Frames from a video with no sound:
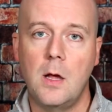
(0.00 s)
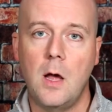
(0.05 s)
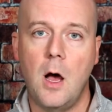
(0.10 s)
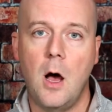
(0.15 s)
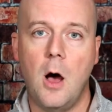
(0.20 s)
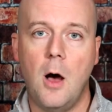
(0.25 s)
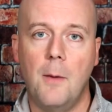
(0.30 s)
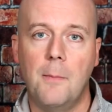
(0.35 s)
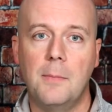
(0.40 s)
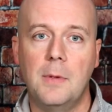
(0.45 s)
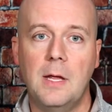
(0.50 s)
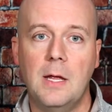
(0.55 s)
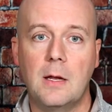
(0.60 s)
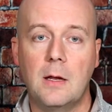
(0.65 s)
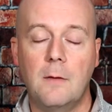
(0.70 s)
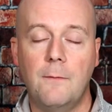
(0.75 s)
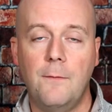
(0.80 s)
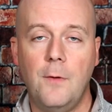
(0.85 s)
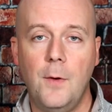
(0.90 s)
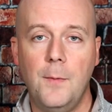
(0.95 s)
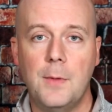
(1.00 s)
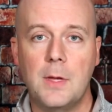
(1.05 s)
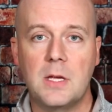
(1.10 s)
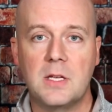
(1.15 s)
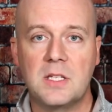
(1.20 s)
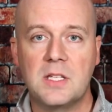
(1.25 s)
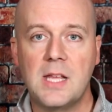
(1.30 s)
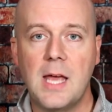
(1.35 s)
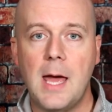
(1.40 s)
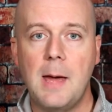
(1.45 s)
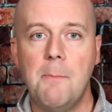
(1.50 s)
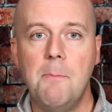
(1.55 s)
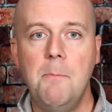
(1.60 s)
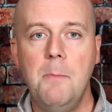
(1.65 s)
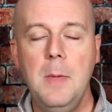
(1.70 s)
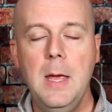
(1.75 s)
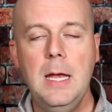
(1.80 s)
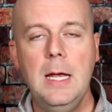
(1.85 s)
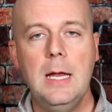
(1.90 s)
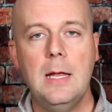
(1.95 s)
um, can confirm this, that
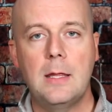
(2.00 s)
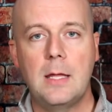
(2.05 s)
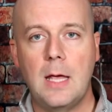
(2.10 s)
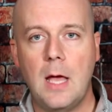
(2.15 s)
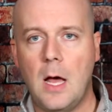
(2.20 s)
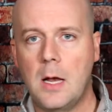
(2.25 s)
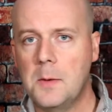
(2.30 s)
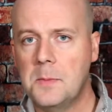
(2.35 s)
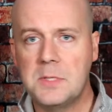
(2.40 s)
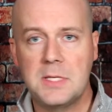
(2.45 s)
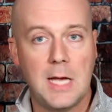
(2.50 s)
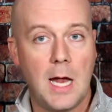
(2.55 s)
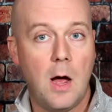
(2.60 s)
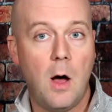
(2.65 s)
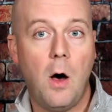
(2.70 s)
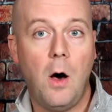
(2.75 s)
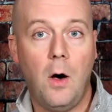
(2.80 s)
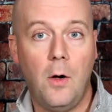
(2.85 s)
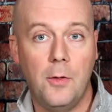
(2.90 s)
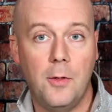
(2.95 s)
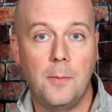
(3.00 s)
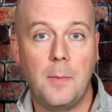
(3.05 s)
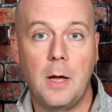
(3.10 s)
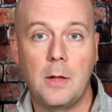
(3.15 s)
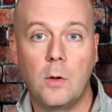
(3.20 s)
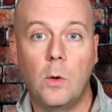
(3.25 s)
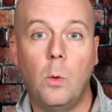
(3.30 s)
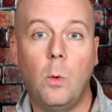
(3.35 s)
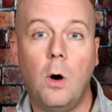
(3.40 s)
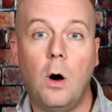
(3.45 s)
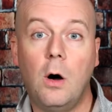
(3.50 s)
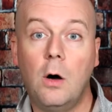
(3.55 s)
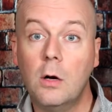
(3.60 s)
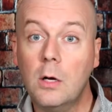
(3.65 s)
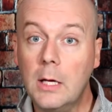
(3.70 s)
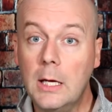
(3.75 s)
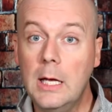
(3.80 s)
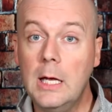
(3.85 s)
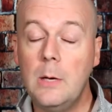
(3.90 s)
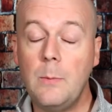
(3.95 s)
many of the items, not all of them on the
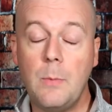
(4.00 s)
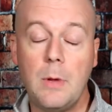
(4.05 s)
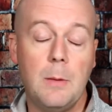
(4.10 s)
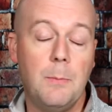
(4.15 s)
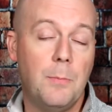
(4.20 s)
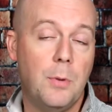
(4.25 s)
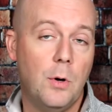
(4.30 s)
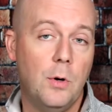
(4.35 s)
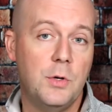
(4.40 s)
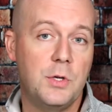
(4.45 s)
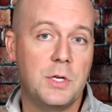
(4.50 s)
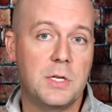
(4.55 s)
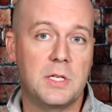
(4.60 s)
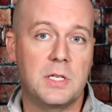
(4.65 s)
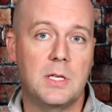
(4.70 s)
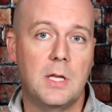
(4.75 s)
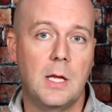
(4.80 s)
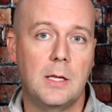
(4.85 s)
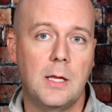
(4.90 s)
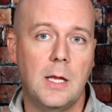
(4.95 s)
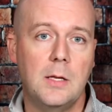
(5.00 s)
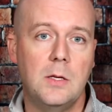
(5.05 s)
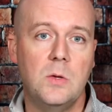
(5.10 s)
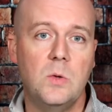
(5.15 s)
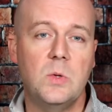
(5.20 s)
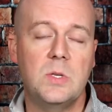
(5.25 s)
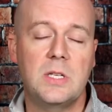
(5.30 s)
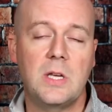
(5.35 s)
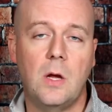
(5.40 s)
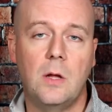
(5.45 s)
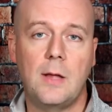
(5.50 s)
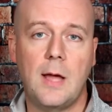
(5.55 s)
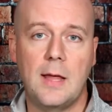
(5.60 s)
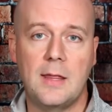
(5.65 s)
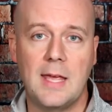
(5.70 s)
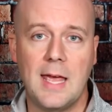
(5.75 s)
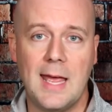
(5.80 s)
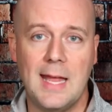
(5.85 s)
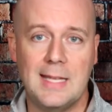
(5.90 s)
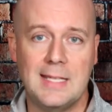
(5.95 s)
wall, can be purchased, that they do sell a
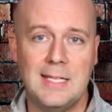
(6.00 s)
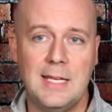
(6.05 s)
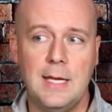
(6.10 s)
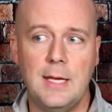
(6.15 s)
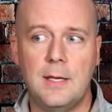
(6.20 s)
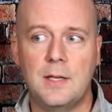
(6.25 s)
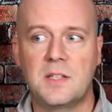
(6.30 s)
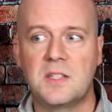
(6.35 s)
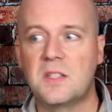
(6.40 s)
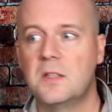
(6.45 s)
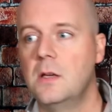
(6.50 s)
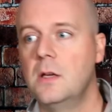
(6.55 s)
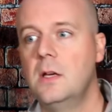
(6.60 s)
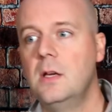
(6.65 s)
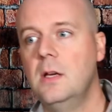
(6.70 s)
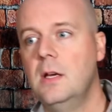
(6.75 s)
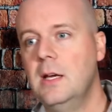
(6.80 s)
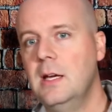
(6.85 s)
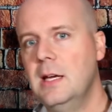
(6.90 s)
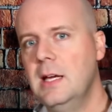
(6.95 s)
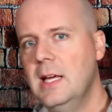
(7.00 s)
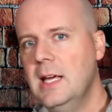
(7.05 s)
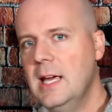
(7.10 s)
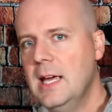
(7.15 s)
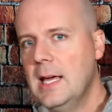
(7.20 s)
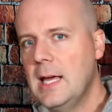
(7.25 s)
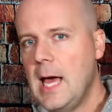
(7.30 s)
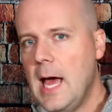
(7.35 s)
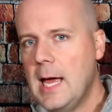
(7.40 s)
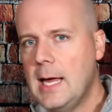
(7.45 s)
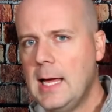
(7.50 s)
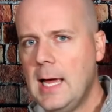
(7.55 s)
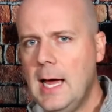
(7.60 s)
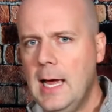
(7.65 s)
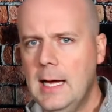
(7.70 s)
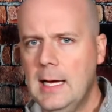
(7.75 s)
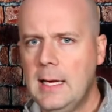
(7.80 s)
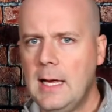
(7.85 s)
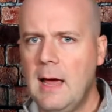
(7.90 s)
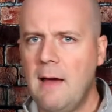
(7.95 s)
lot of the antiques. I
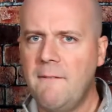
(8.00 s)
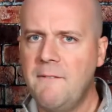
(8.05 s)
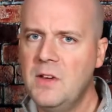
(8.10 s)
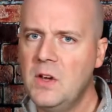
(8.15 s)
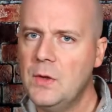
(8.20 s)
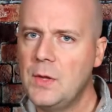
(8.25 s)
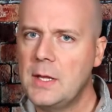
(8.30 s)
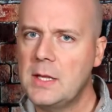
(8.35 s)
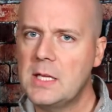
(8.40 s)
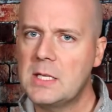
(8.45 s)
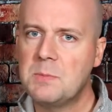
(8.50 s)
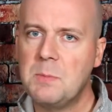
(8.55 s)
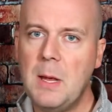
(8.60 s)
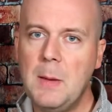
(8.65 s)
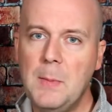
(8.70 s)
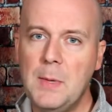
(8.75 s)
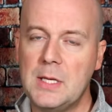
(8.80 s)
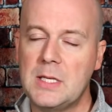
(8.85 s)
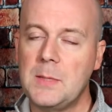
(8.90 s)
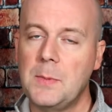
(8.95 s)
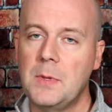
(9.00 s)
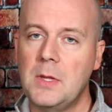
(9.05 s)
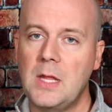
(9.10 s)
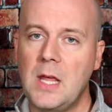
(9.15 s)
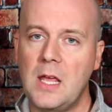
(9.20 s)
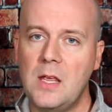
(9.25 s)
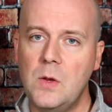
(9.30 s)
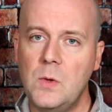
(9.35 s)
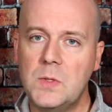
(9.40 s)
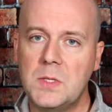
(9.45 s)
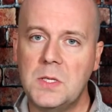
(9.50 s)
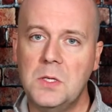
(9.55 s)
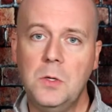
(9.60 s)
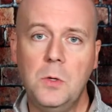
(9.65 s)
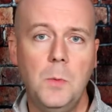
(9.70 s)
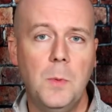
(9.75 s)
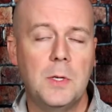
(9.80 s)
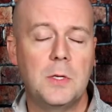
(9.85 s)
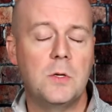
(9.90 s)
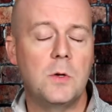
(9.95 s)
kind of got a feeling that this may have been something they used to
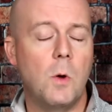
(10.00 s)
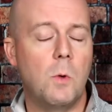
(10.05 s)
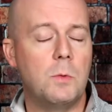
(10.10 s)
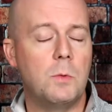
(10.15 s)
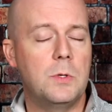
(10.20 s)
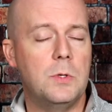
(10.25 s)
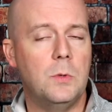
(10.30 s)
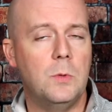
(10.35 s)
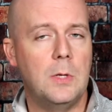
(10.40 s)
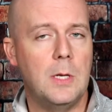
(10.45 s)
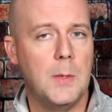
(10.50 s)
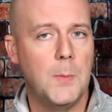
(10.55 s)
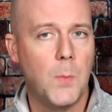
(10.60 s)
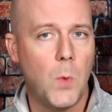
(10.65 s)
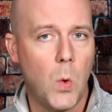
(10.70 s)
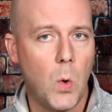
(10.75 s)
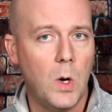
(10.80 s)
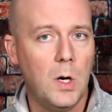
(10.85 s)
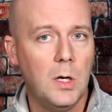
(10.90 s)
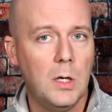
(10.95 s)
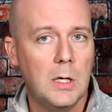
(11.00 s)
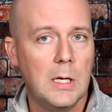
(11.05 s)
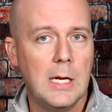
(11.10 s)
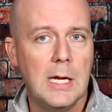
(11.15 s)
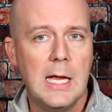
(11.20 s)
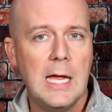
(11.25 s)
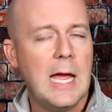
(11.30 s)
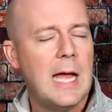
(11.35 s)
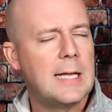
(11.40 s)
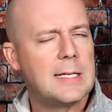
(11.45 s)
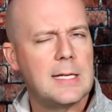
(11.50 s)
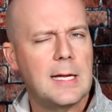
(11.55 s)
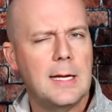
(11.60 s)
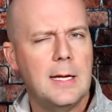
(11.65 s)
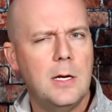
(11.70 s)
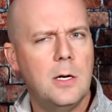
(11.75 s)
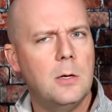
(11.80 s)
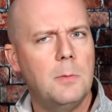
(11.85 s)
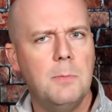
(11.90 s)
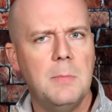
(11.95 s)
do but don't do anymore. So I
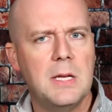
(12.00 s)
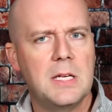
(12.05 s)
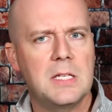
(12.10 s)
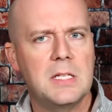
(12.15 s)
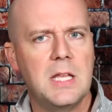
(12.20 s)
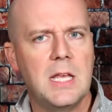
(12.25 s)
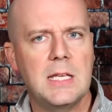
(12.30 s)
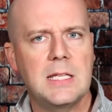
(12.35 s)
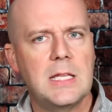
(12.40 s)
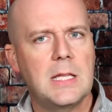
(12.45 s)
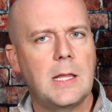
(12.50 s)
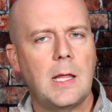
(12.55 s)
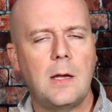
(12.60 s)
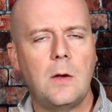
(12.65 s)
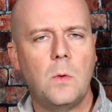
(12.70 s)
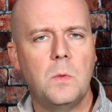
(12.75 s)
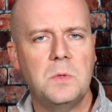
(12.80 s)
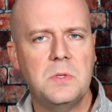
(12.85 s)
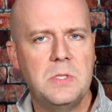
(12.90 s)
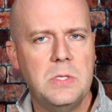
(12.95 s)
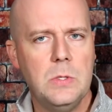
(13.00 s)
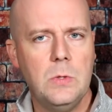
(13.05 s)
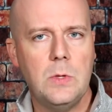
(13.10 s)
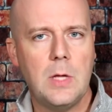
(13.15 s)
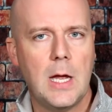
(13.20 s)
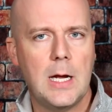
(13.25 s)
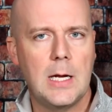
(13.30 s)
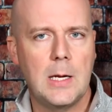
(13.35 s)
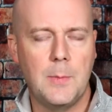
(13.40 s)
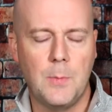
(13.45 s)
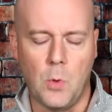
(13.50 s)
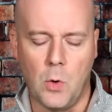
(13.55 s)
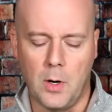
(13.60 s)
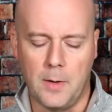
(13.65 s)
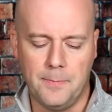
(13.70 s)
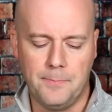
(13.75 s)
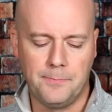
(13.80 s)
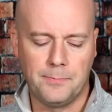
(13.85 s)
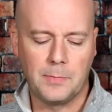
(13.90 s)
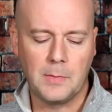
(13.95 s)
hear mixed things that they don't do that
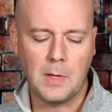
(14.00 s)
anymore.